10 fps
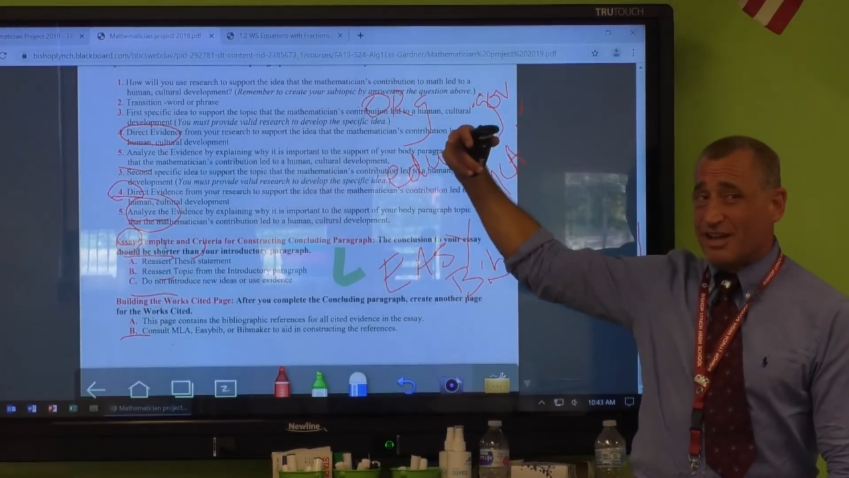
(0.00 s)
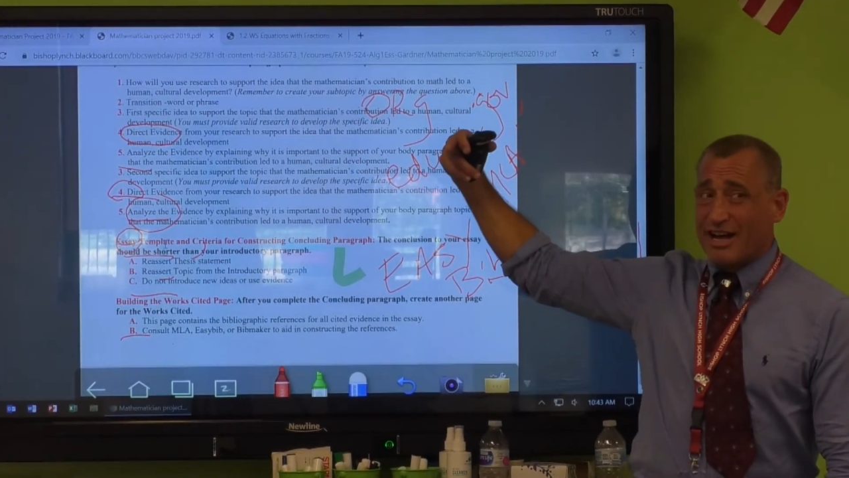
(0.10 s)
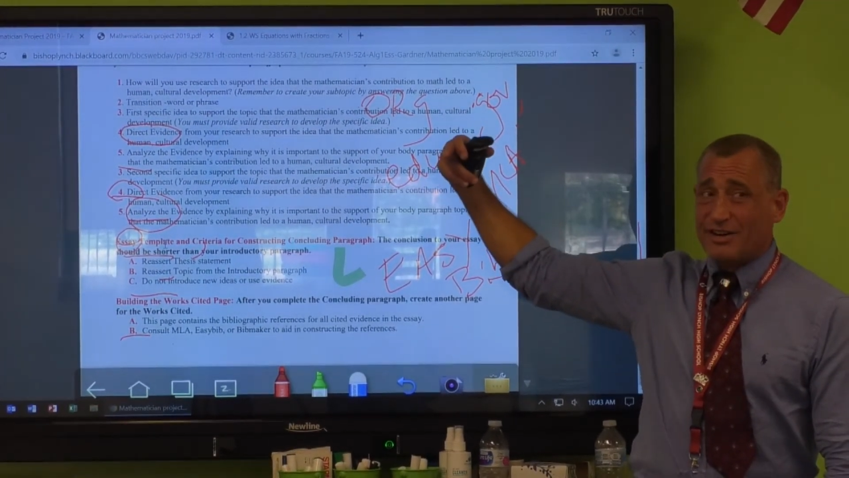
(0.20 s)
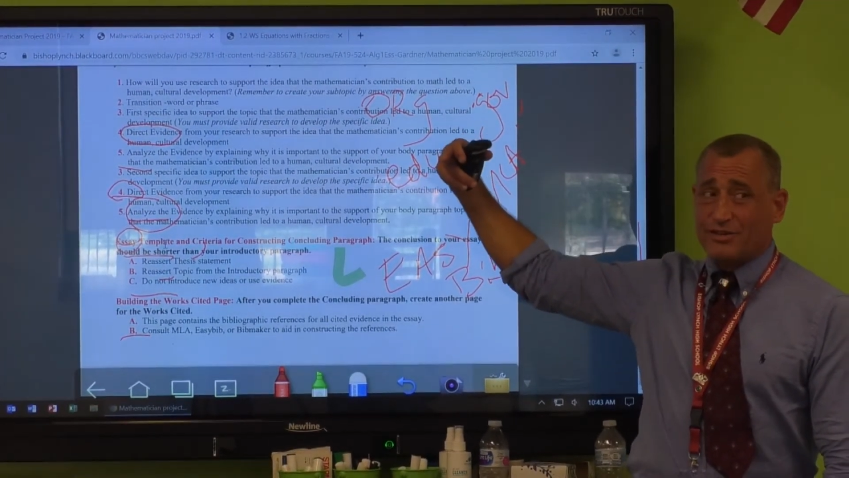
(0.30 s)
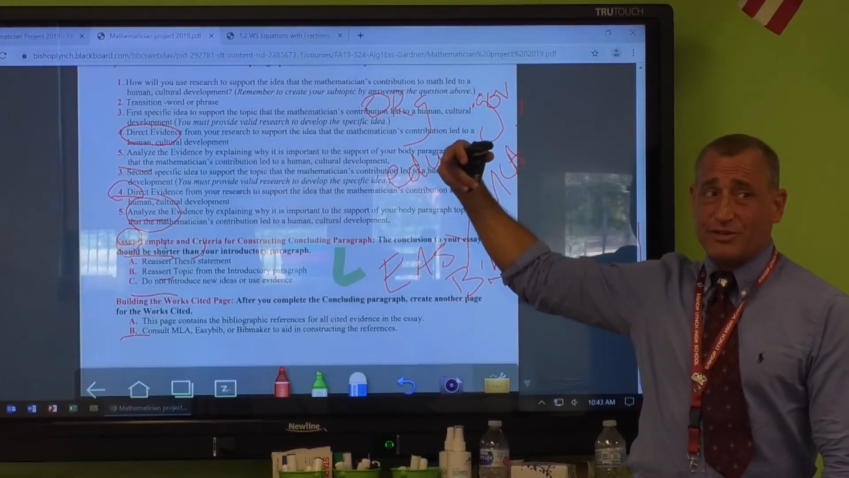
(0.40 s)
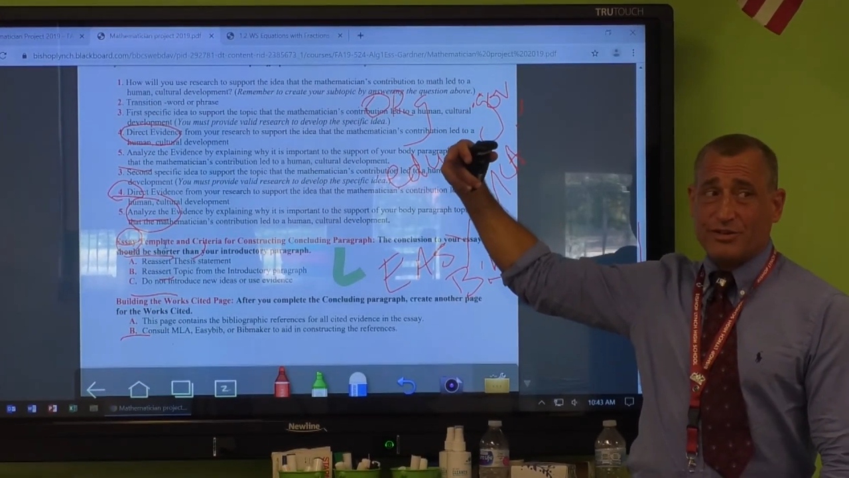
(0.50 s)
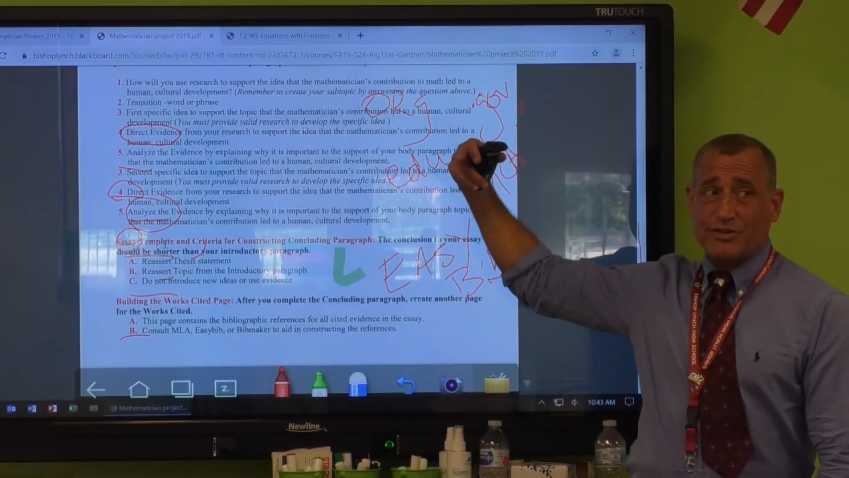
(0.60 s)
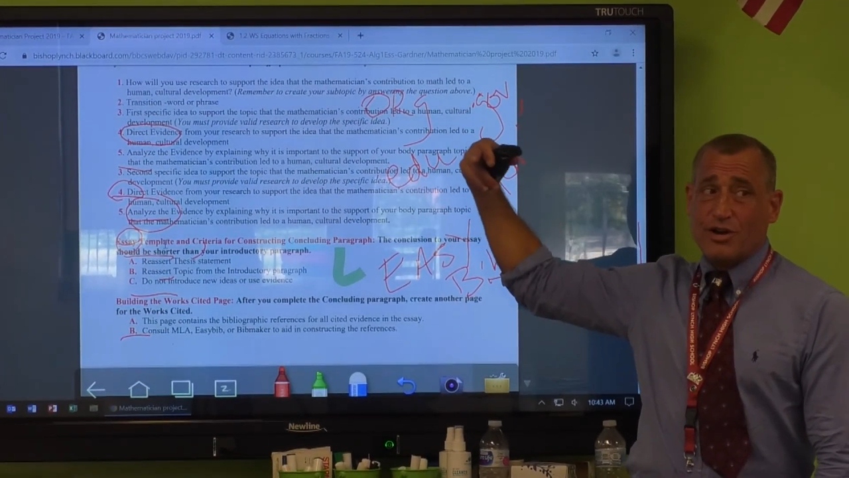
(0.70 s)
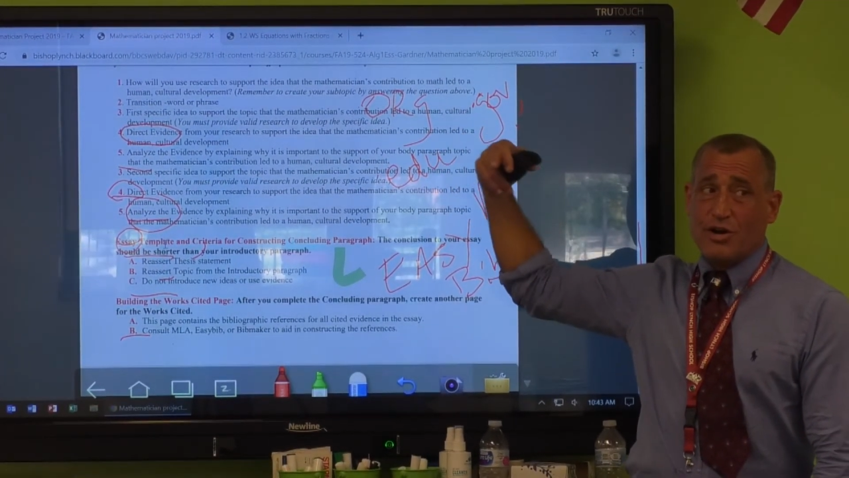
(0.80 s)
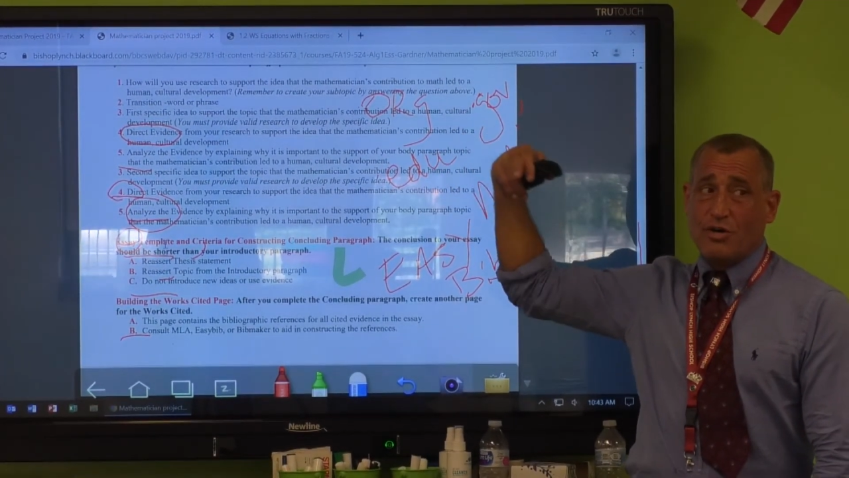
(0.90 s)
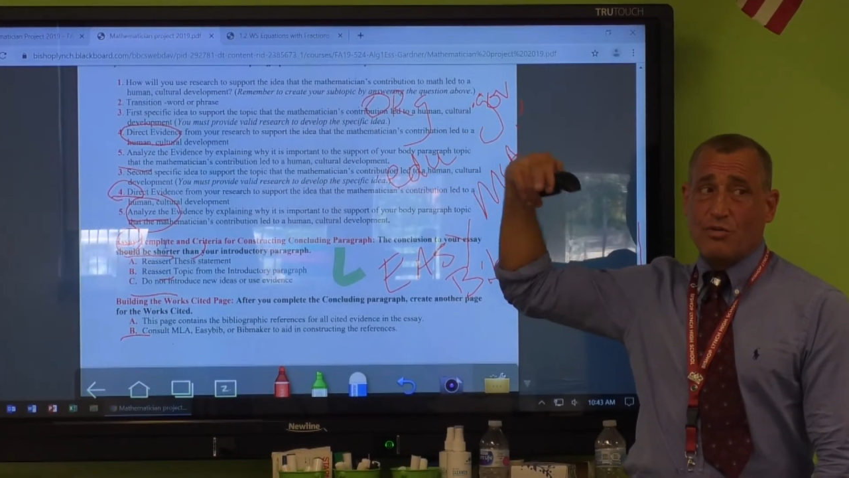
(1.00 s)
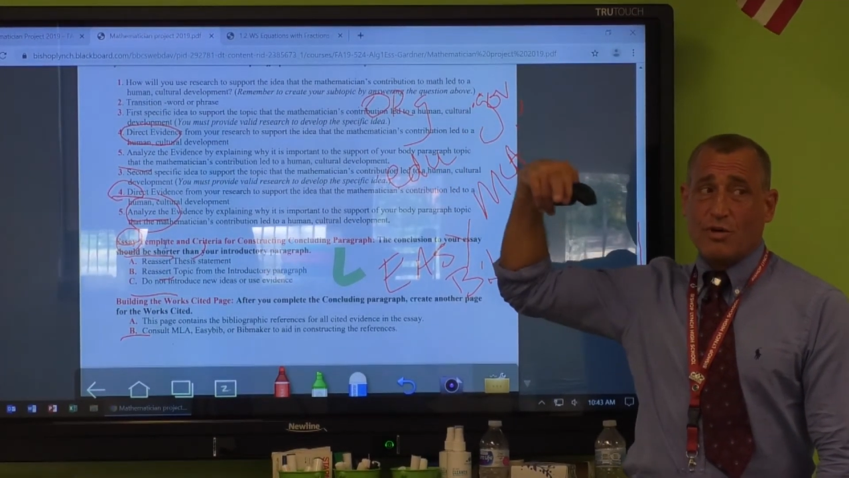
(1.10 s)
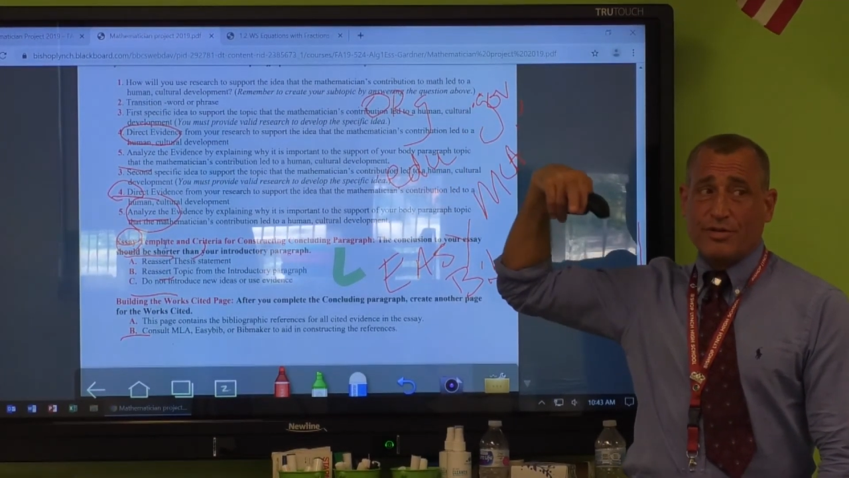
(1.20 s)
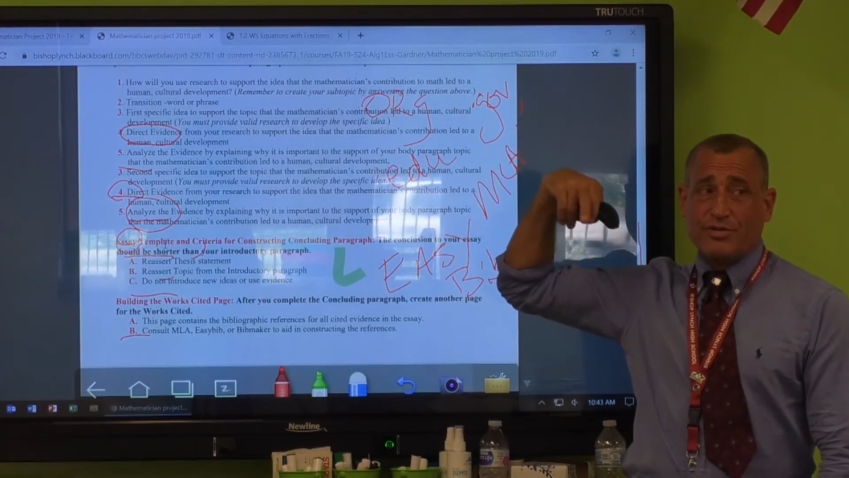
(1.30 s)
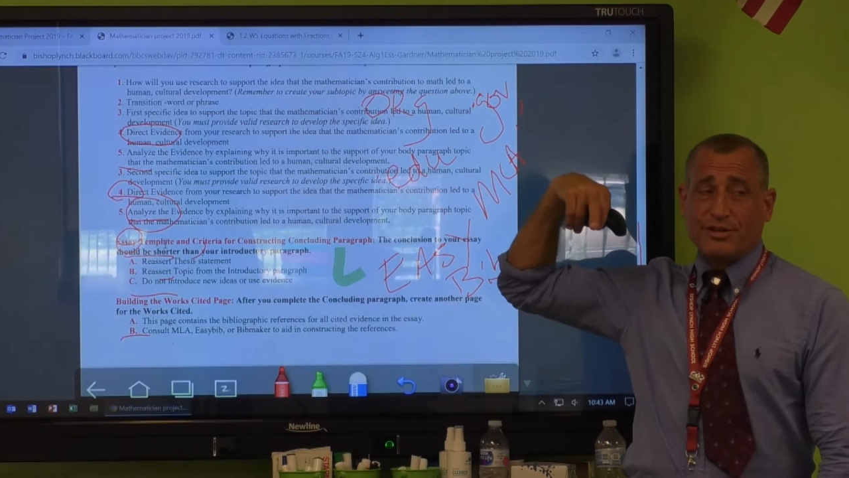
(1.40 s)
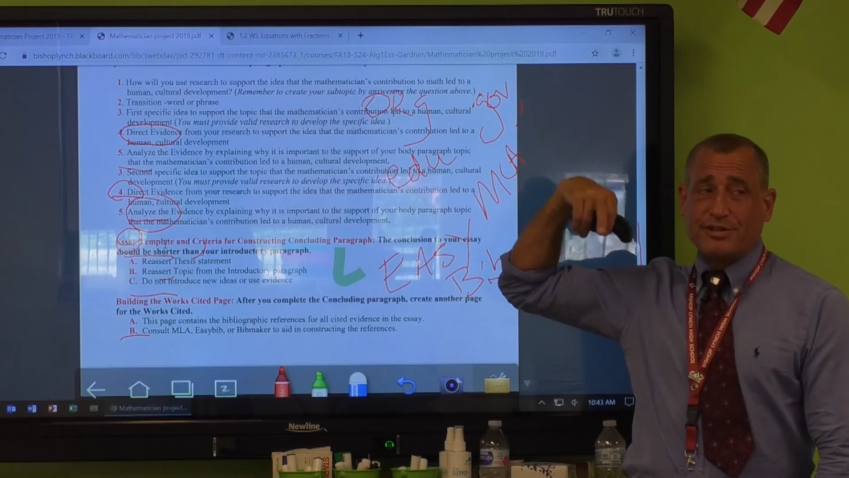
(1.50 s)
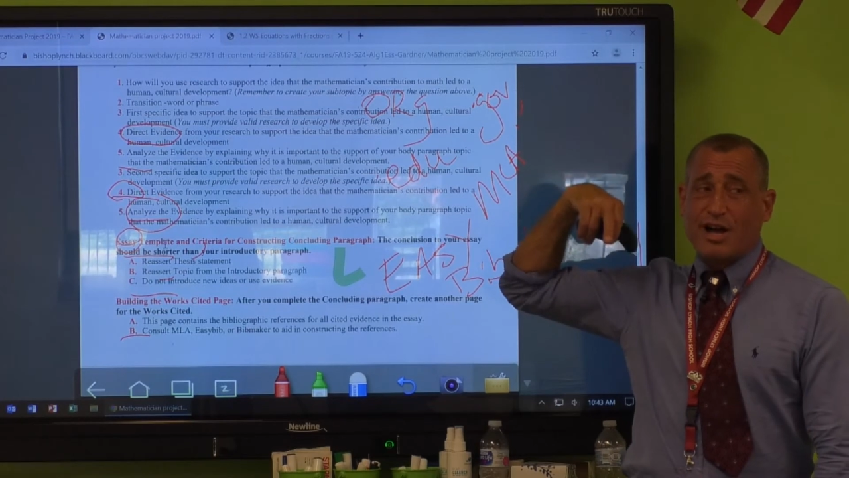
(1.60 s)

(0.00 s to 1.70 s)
I don't know what the